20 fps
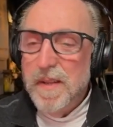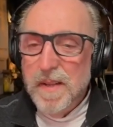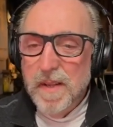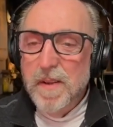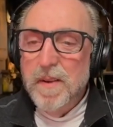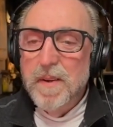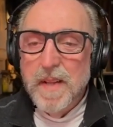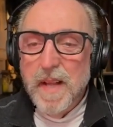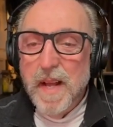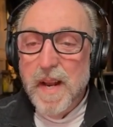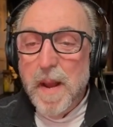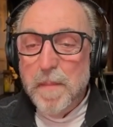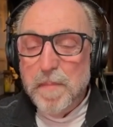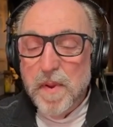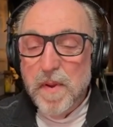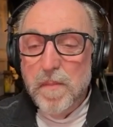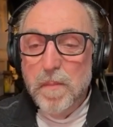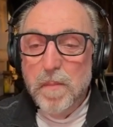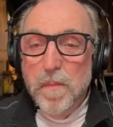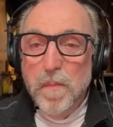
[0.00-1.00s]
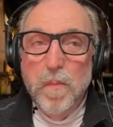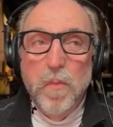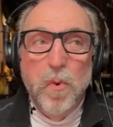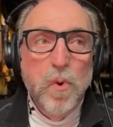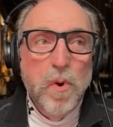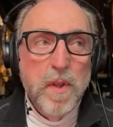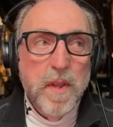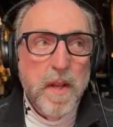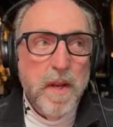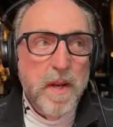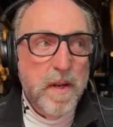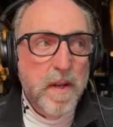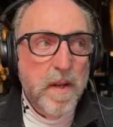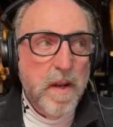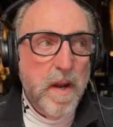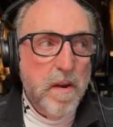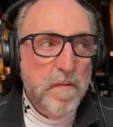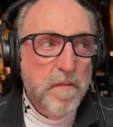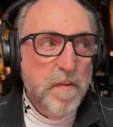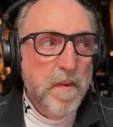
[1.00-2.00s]
and that happened more than
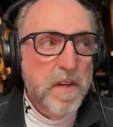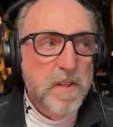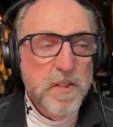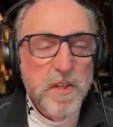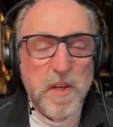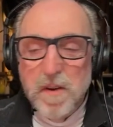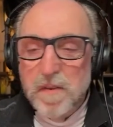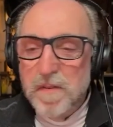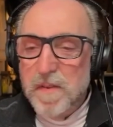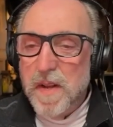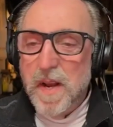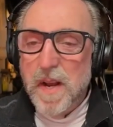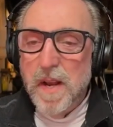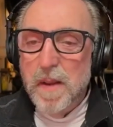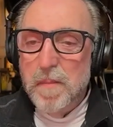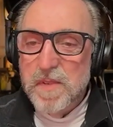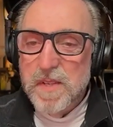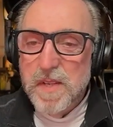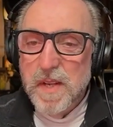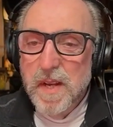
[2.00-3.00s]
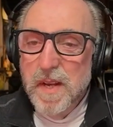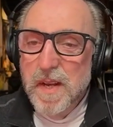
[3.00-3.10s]
our fair share of times.